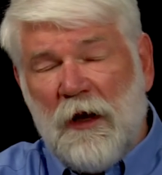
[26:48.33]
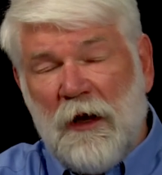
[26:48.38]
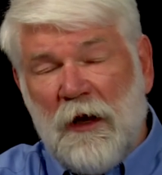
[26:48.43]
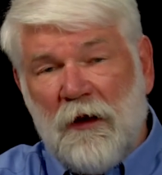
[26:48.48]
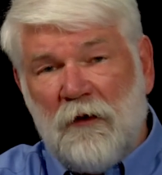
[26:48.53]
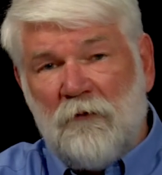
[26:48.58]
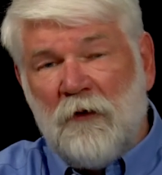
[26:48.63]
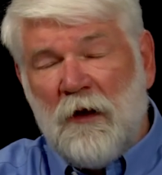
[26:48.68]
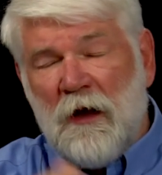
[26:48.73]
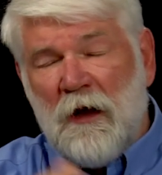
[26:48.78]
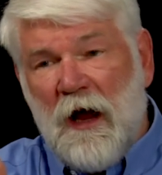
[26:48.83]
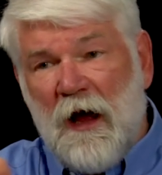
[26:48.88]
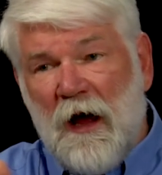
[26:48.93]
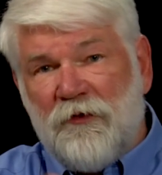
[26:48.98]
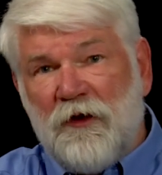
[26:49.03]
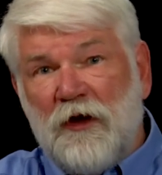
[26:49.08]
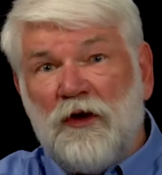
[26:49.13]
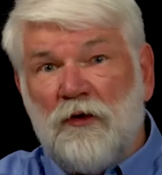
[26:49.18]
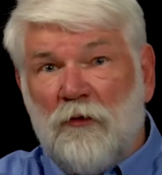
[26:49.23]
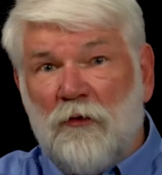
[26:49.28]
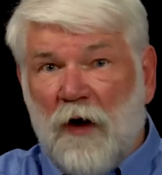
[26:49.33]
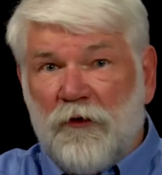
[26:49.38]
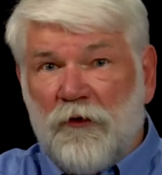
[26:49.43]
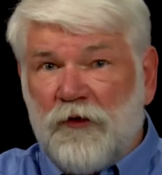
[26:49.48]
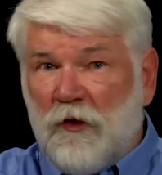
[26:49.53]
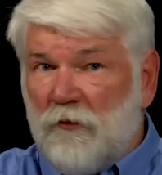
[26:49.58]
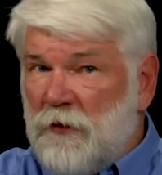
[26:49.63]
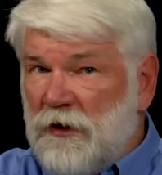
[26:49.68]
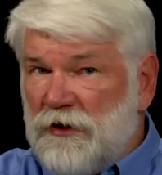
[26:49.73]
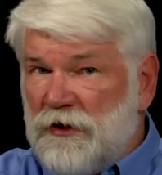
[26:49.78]
And I think you
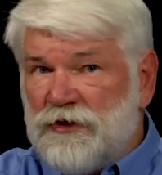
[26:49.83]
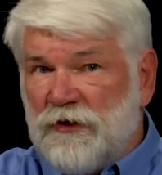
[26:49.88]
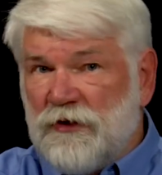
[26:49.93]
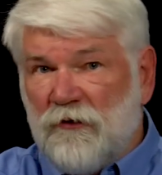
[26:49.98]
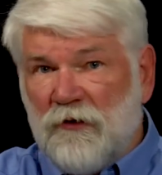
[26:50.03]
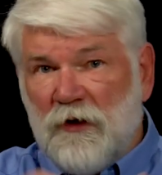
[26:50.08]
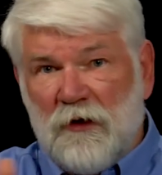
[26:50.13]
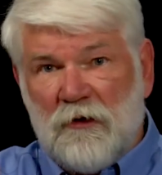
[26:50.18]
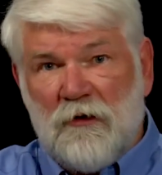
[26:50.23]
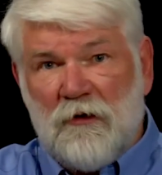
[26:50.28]
also mentioned the